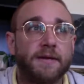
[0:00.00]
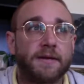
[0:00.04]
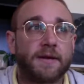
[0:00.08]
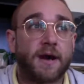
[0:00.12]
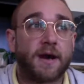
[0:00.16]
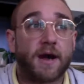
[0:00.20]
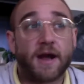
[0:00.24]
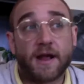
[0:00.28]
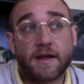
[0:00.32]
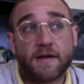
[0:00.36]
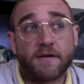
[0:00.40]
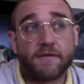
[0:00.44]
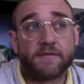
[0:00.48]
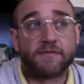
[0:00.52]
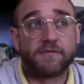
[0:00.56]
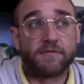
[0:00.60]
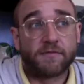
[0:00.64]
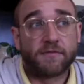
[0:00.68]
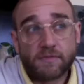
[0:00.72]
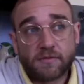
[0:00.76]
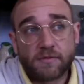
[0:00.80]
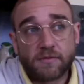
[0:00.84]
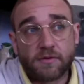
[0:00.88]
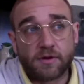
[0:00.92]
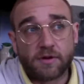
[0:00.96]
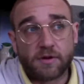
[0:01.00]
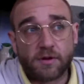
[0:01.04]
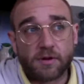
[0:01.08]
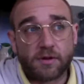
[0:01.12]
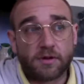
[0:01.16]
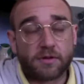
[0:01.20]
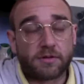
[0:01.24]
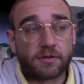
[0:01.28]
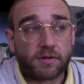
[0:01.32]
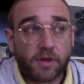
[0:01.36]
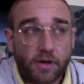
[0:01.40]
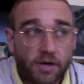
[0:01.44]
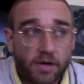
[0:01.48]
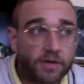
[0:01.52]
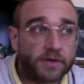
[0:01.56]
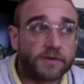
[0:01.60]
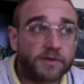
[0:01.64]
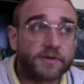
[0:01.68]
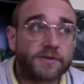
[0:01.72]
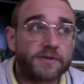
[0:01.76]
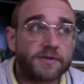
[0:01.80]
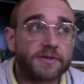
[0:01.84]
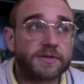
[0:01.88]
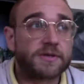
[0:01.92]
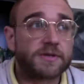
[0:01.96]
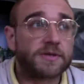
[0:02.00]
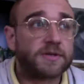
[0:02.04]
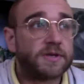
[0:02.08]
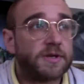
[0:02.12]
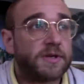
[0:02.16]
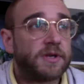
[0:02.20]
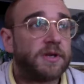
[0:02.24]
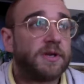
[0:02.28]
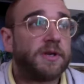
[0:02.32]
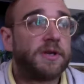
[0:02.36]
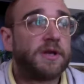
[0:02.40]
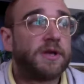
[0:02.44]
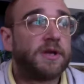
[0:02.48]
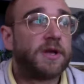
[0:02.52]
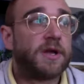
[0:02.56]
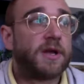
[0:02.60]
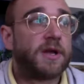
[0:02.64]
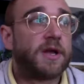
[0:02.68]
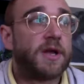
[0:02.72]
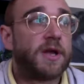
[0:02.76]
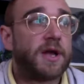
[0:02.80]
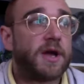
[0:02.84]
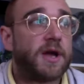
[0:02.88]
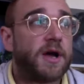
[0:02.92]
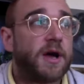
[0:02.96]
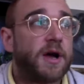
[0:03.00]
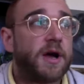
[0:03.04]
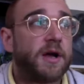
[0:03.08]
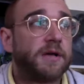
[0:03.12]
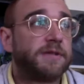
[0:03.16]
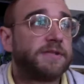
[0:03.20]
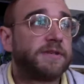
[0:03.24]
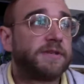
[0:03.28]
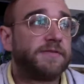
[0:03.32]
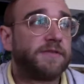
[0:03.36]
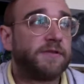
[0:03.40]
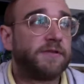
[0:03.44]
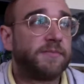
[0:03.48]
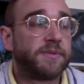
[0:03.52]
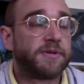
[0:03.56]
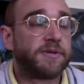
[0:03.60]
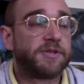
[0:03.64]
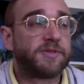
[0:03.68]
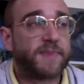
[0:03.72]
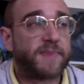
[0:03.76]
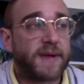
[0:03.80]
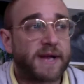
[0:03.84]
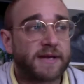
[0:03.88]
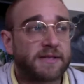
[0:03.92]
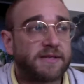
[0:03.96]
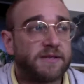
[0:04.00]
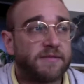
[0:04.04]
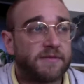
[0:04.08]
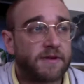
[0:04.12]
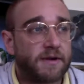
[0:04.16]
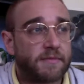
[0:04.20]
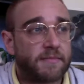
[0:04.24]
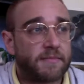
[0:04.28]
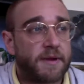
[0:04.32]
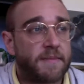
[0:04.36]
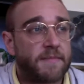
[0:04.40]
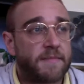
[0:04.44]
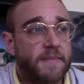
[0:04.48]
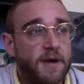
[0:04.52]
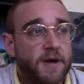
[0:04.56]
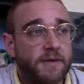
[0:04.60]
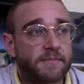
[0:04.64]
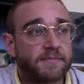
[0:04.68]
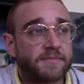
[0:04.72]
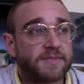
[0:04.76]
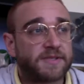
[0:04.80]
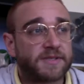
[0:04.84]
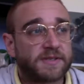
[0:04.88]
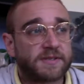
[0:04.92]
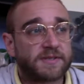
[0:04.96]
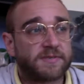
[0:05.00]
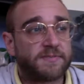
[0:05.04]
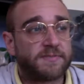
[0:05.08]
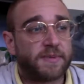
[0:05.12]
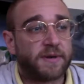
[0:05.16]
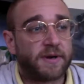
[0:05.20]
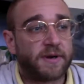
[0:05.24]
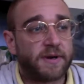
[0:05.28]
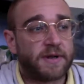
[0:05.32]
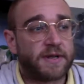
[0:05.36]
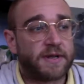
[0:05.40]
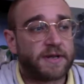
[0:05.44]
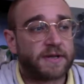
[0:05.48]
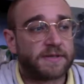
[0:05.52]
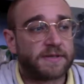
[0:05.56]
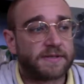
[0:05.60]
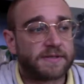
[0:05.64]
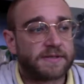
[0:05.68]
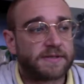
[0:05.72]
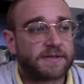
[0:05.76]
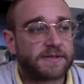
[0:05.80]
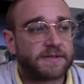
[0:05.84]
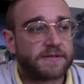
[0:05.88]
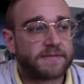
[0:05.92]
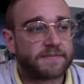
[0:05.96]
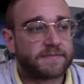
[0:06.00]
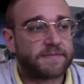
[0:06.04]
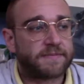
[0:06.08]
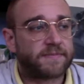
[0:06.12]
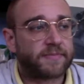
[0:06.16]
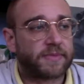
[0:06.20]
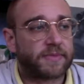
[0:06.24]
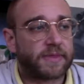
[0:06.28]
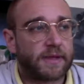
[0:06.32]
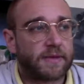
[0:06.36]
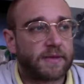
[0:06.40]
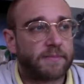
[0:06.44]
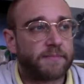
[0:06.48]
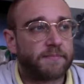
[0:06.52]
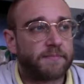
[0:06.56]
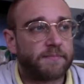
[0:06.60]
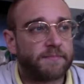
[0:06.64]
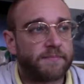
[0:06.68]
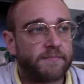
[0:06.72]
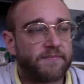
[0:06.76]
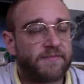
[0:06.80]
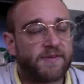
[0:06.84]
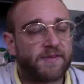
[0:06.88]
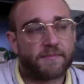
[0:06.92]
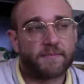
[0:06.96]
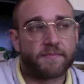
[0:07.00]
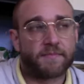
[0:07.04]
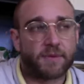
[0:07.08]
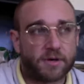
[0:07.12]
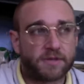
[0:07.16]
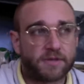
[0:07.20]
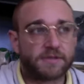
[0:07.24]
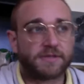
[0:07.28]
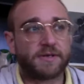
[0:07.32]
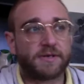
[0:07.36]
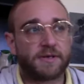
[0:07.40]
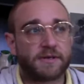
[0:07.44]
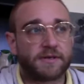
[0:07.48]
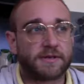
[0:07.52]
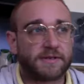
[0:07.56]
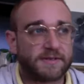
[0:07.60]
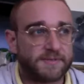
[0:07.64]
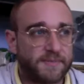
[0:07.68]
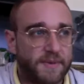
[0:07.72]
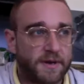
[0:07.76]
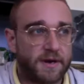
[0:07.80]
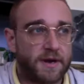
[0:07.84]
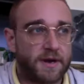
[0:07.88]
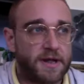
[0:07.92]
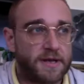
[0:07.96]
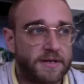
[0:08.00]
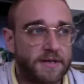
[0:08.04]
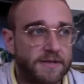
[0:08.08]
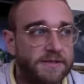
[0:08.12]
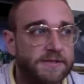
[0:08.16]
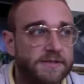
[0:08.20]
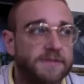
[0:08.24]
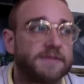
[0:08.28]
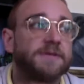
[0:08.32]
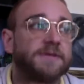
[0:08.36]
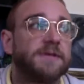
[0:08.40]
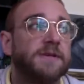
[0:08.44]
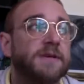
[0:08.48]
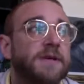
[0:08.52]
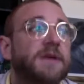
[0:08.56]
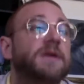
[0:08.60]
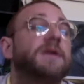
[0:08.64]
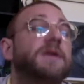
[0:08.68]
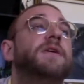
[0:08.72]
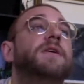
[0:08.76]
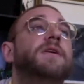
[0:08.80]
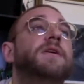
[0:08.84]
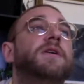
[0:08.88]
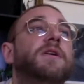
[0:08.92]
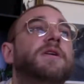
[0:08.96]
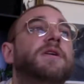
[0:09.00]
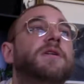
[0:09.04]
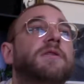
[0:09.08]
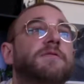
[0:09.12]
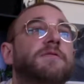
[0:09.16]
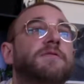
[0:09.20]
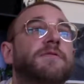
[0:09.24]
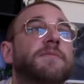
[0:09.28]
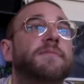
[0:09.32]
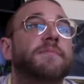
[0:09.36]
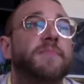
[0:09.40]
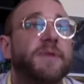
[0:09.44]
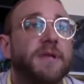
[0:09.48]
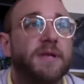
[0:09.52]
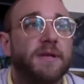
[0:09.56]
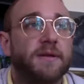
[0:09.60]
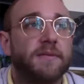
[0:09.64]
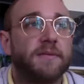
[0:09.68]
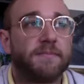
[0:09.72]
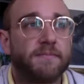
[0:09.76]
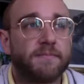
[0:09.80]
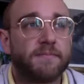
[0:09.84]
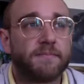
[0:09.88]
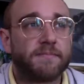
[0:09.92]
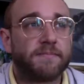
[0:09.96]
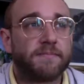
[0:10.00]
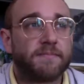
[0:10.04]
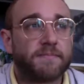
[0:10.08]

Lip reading: I have learned a different perspective on my mom's experience from personal experience, from being